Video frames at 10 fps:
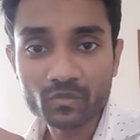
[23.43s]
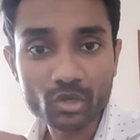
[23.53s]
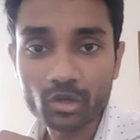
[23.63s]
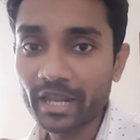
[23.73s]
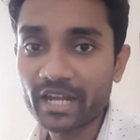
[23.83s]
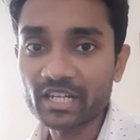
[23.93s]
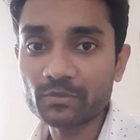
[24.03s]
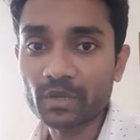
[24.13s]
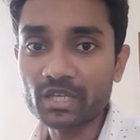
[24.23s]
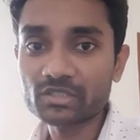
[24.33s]
your landing
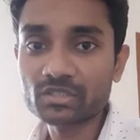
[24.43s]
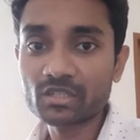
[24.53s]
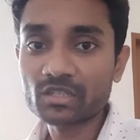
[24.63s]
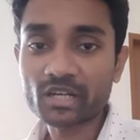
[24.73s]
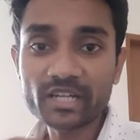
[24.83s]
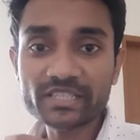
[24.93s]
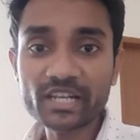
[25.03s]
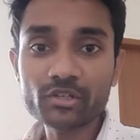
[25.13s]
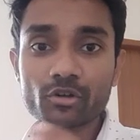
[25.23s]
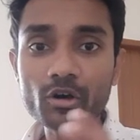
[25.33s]
page. The
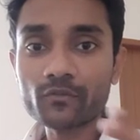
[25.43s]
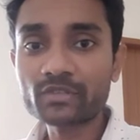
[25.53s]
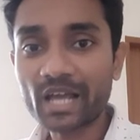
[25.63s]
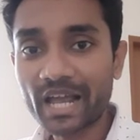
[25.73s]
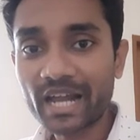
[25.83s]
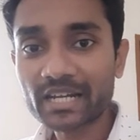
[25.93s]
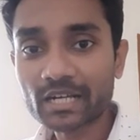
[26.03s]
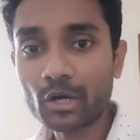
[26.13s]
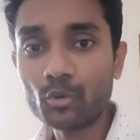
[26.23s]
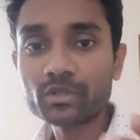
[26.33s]
content of the ad
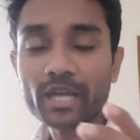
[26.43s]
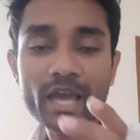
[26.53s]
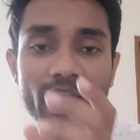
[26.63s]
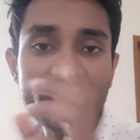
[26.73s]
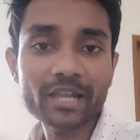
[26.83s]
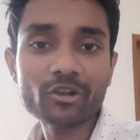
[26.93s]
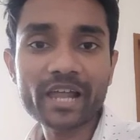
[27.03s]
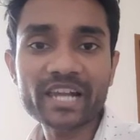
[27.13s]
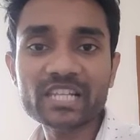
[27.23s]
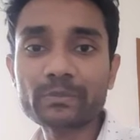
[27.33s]
account and a
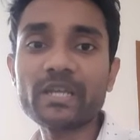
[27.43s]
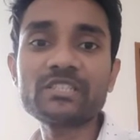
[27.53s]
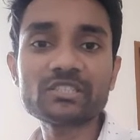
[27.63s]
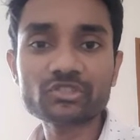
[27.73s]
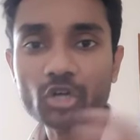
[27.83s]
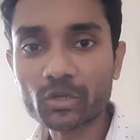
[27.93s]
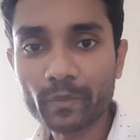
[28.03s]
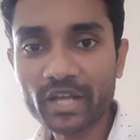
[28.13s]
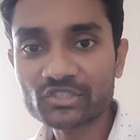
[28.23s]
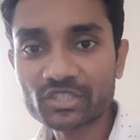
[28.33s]
landing page is not
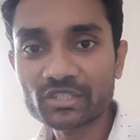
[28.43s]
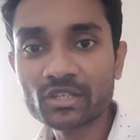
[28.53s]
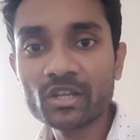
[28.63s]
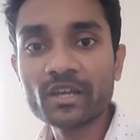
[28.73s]
matching.